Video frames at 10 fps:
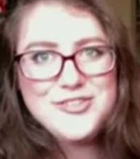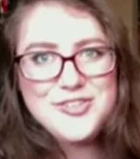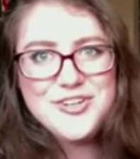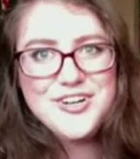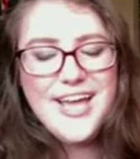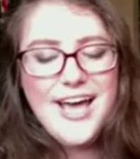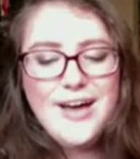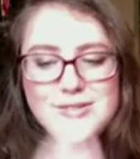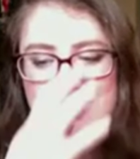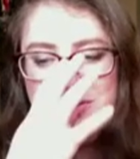to learn
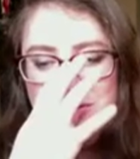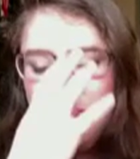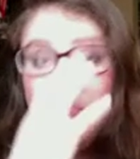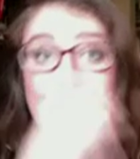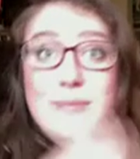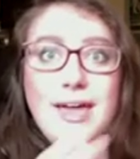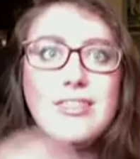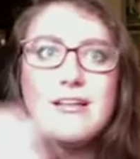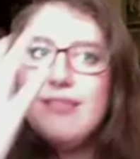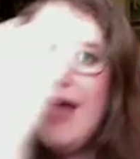how to remake
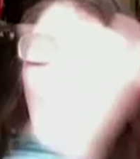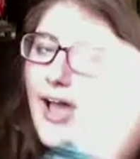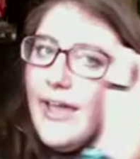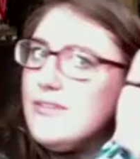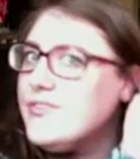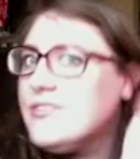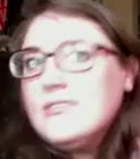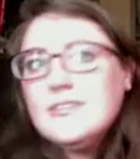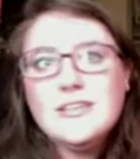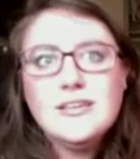their
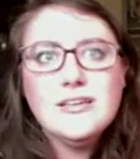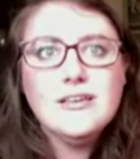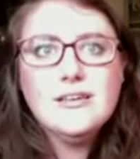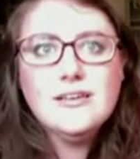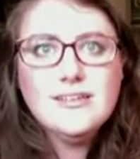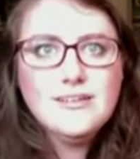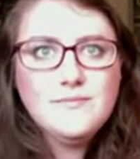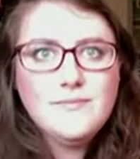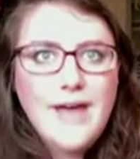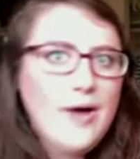lives
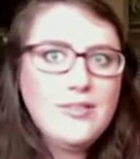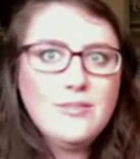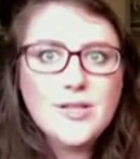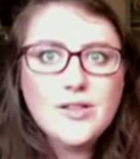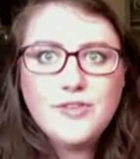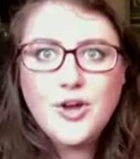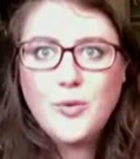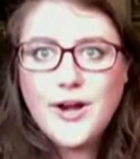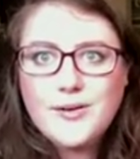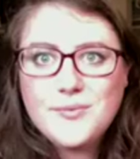out in the middle of
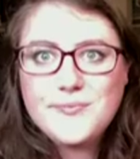nowhere.